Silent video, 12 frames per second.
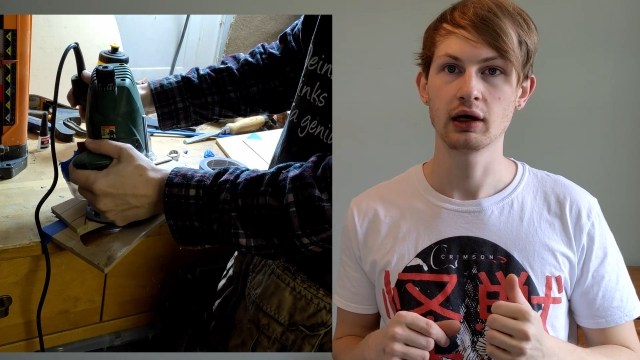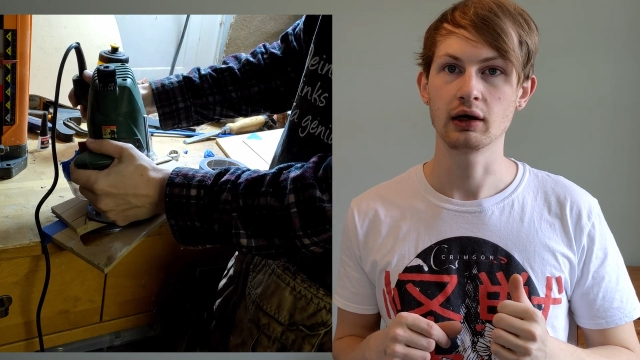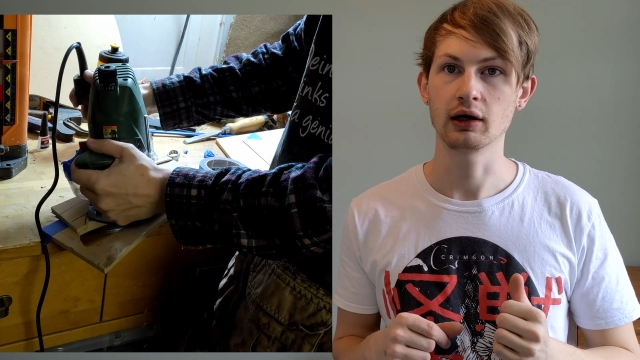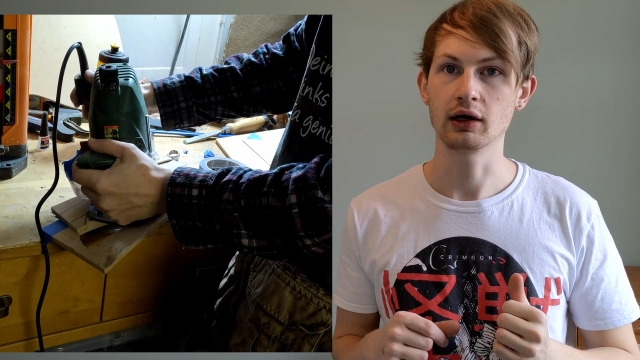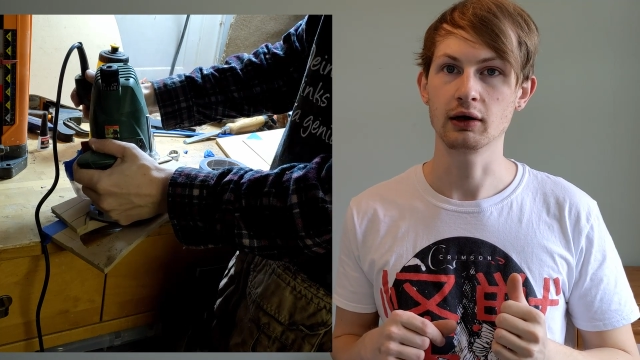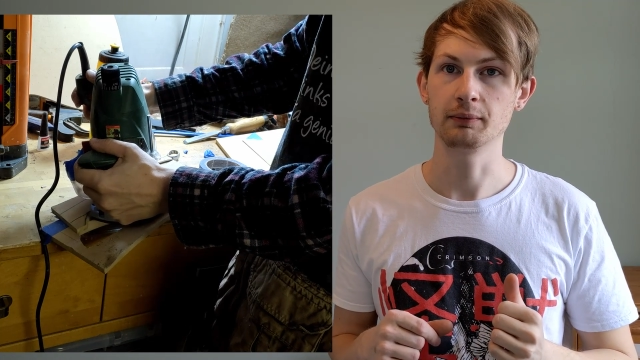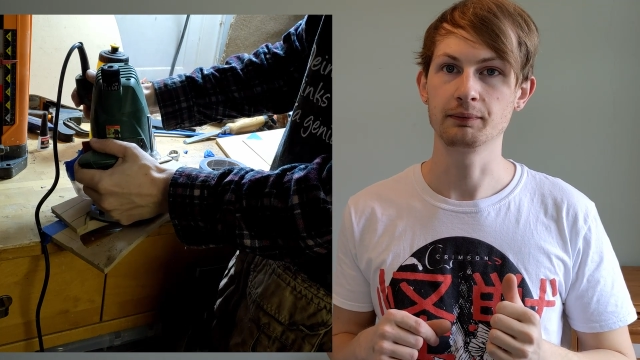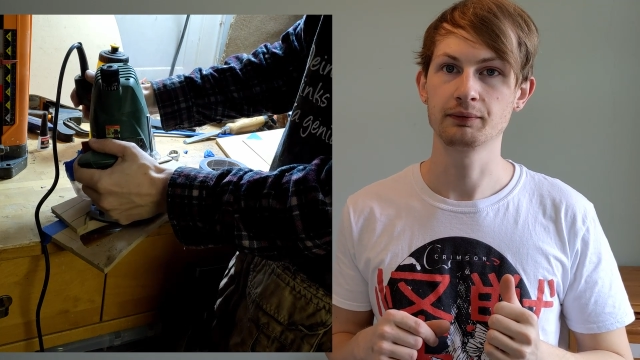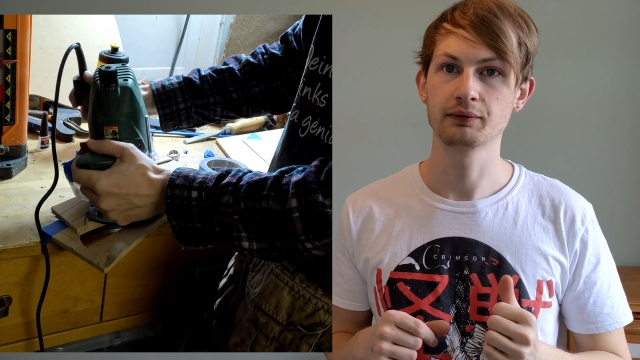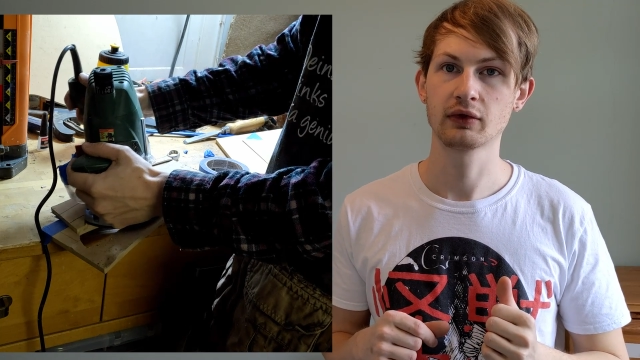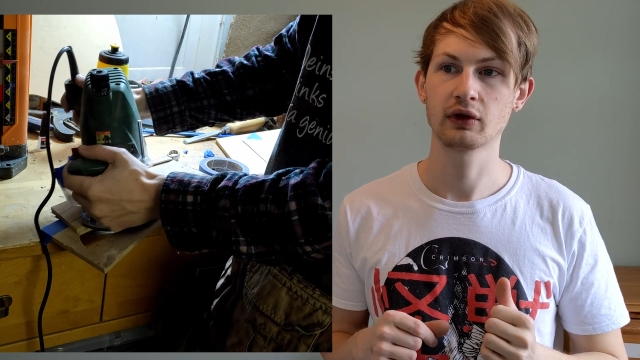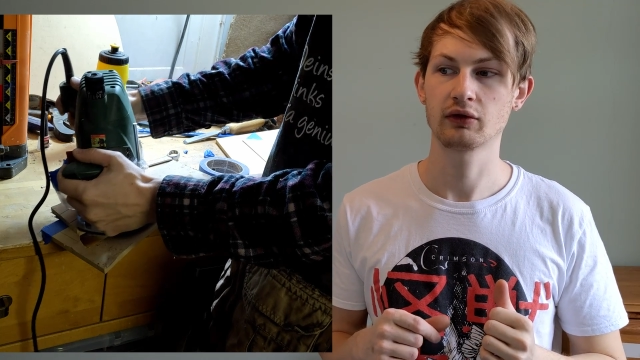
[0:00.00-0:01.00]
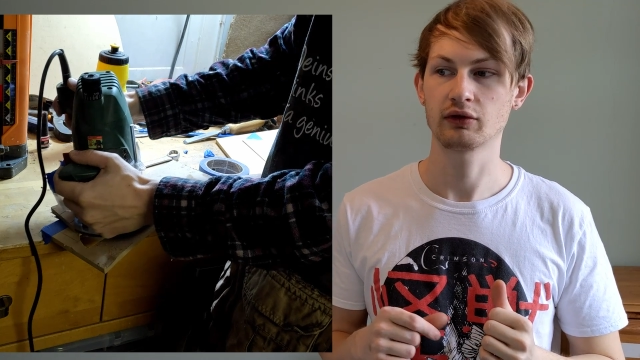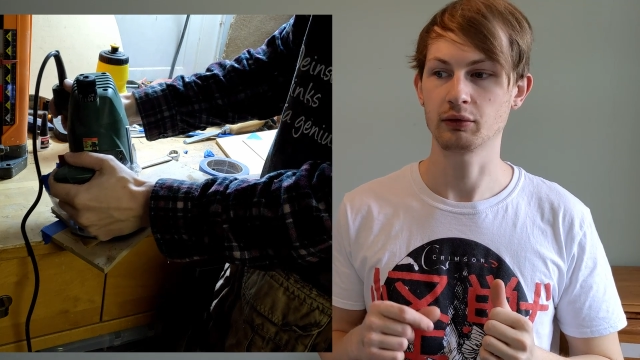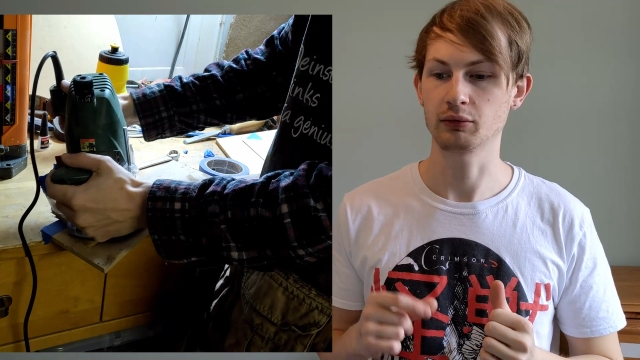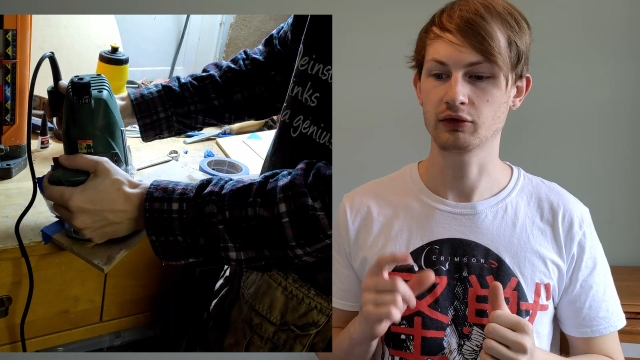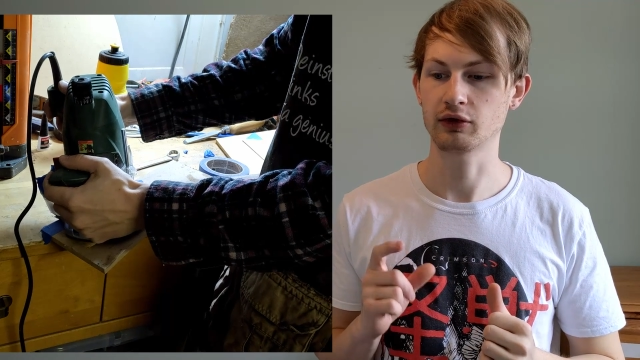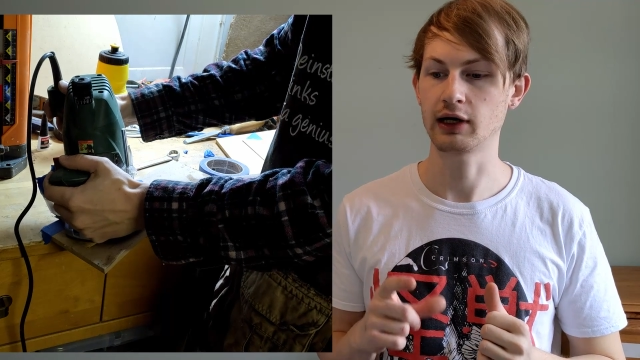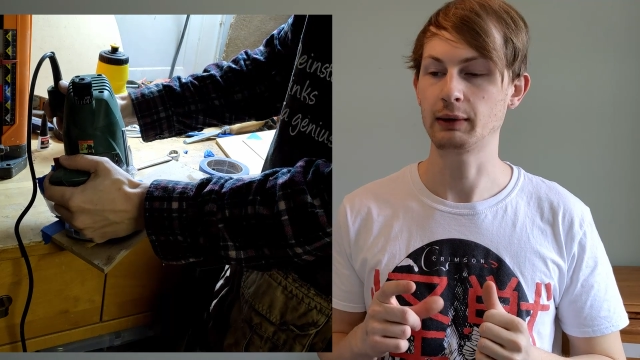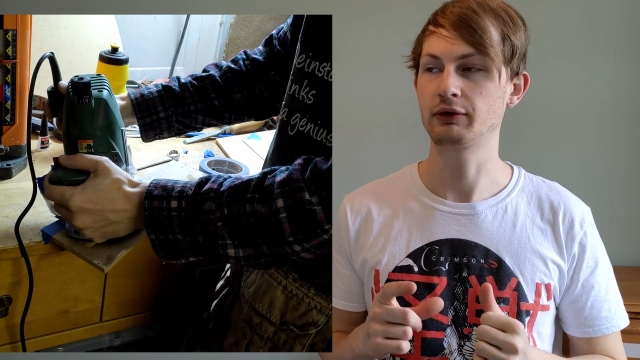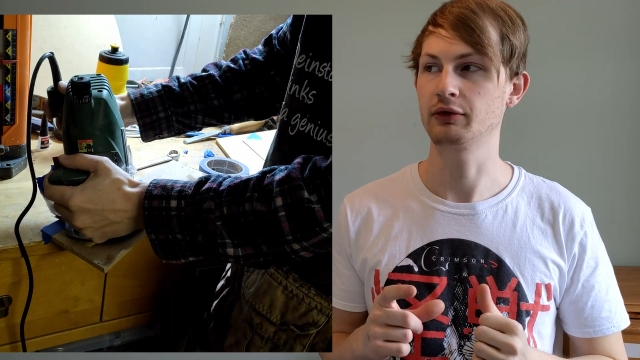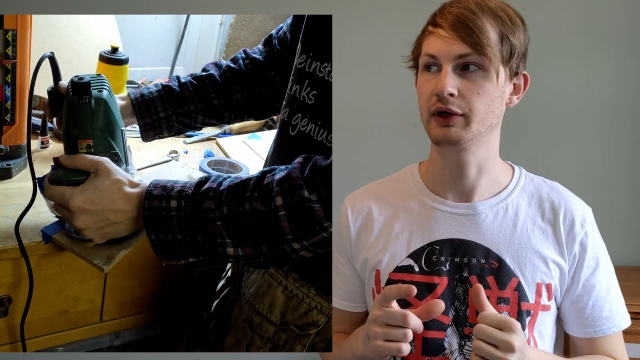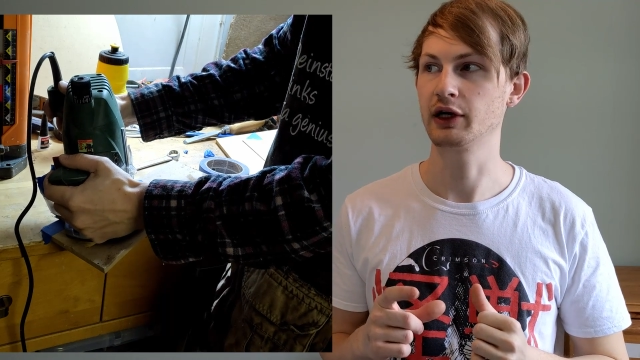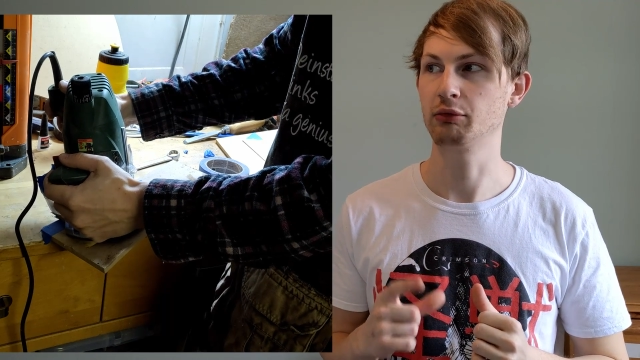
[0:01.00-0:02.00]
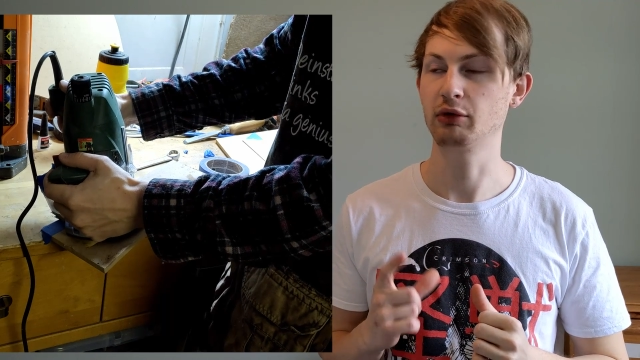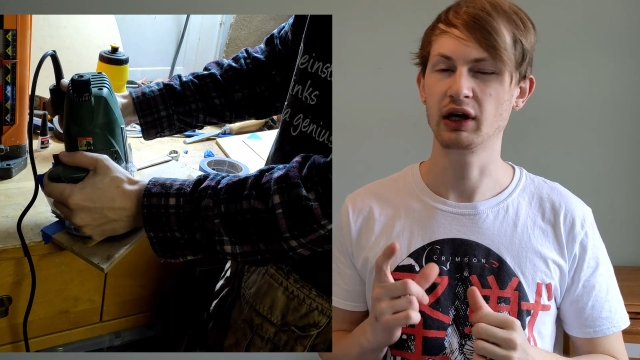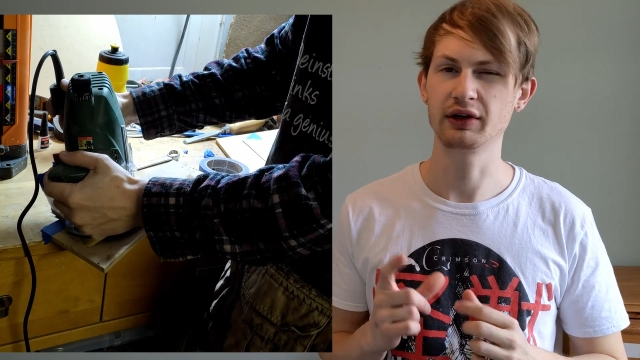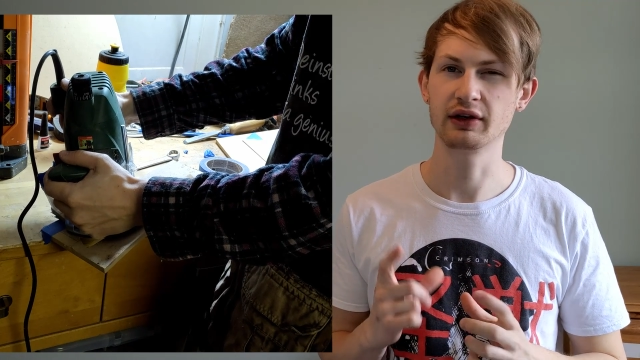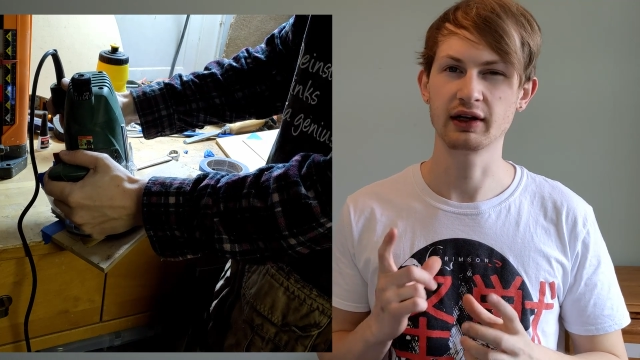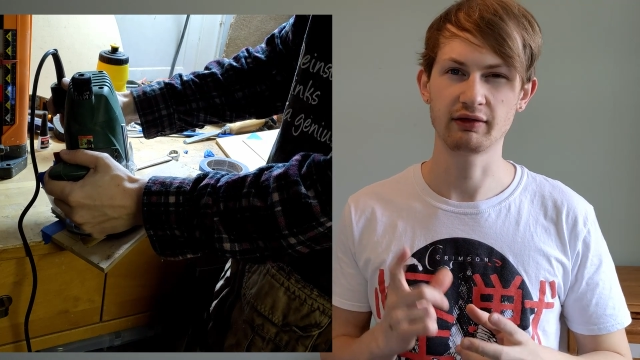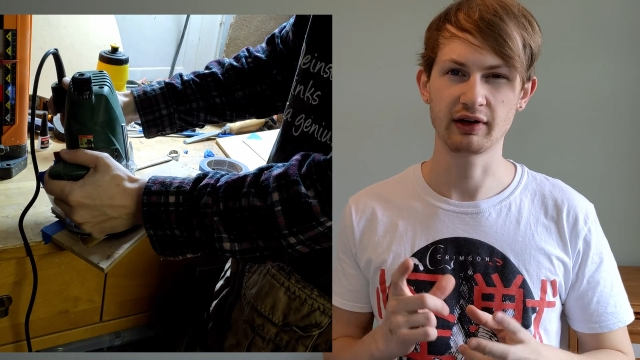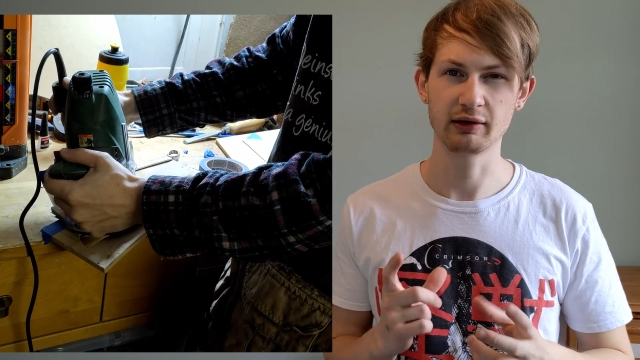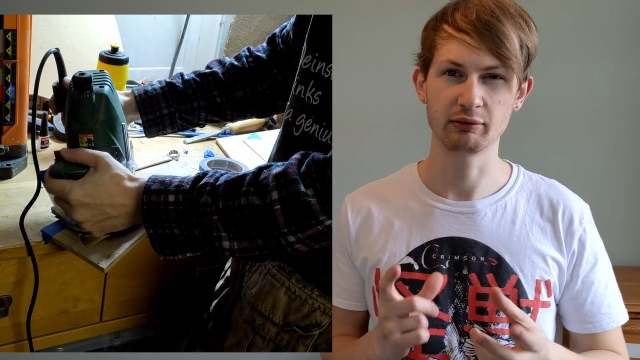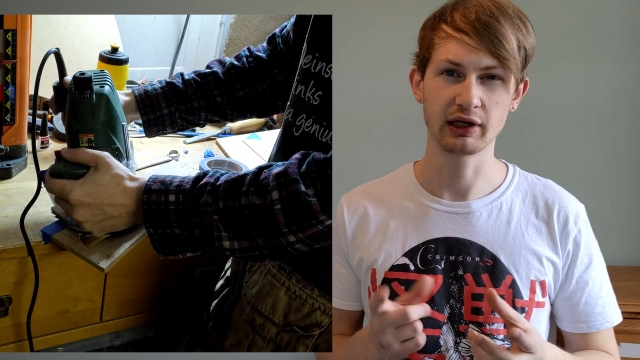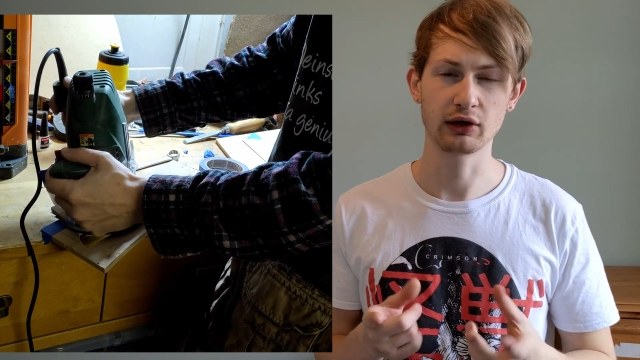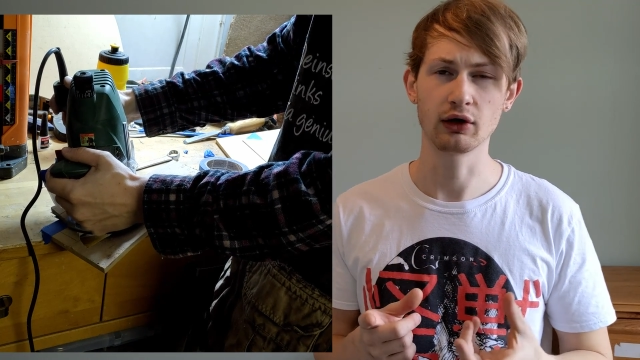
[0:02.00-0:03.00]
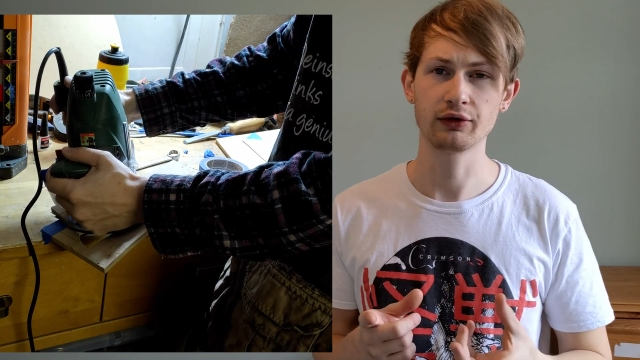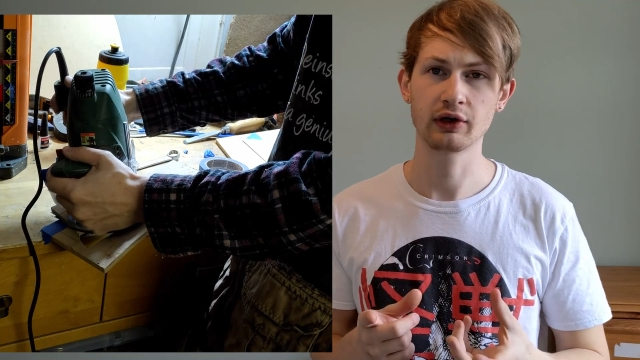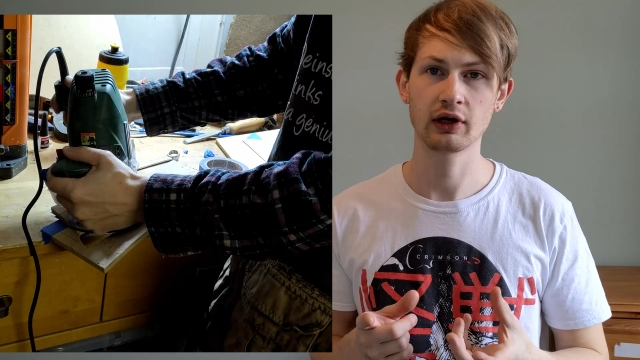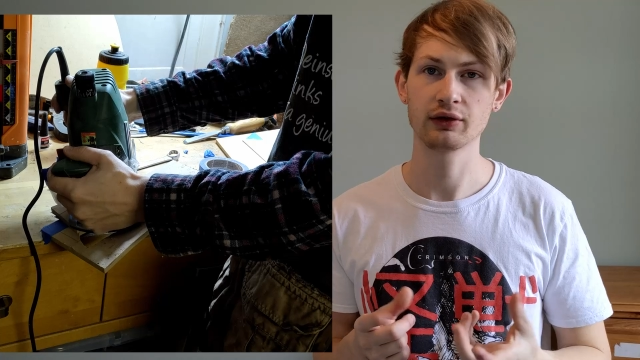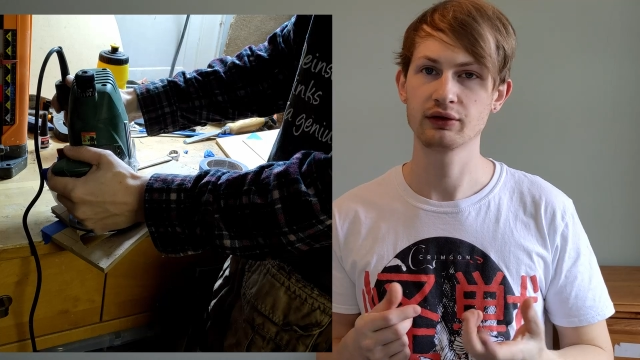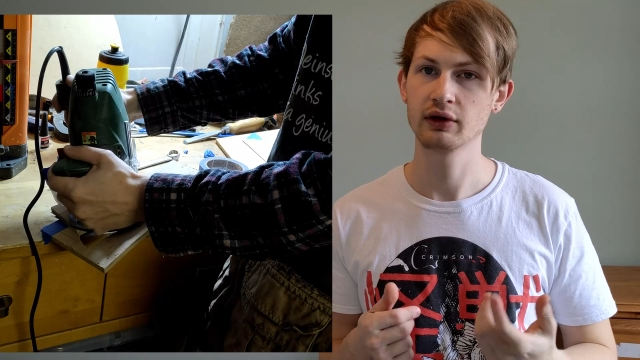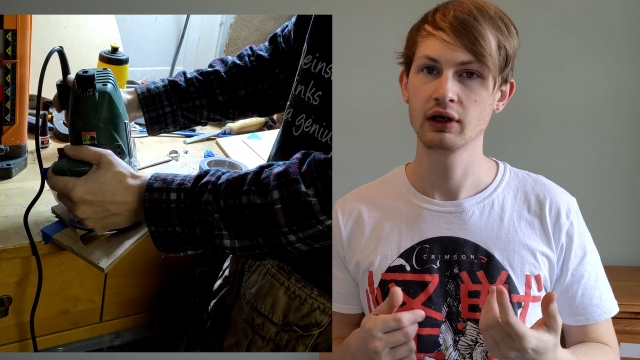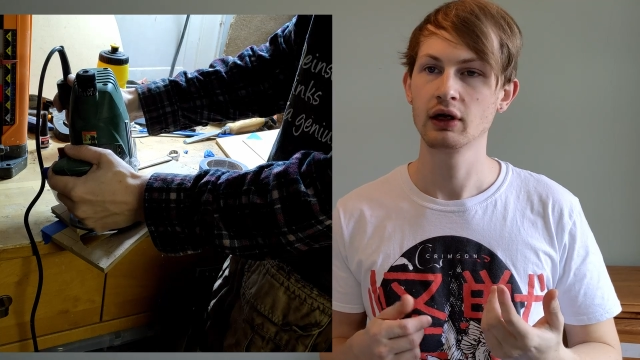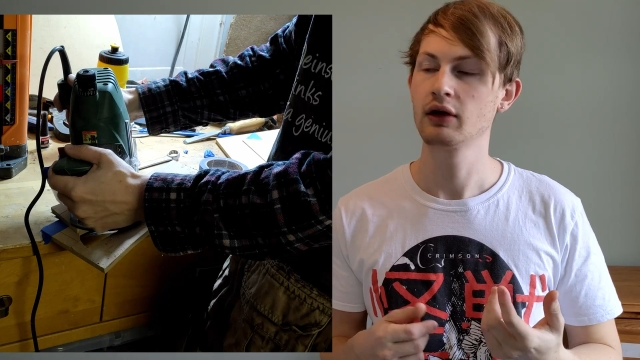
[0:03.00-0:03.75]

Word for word: um, some scrap from there, but I didn't have any big offcuts.